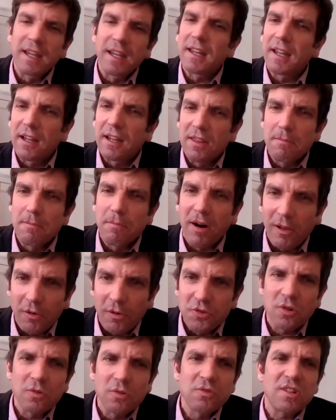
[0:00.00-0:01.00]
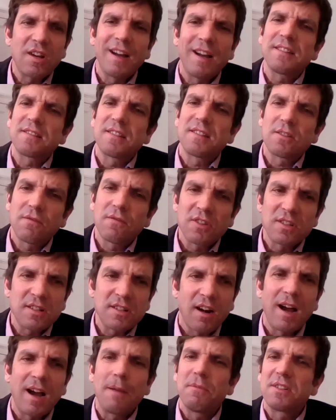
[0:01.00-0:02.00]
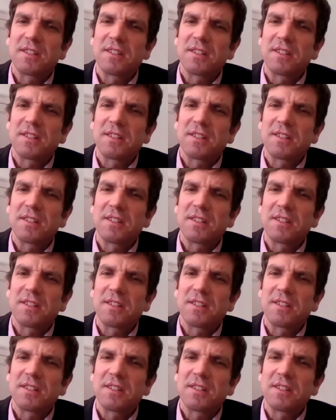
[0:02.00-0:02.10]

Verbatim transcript: thinking in the biological sciences of the time.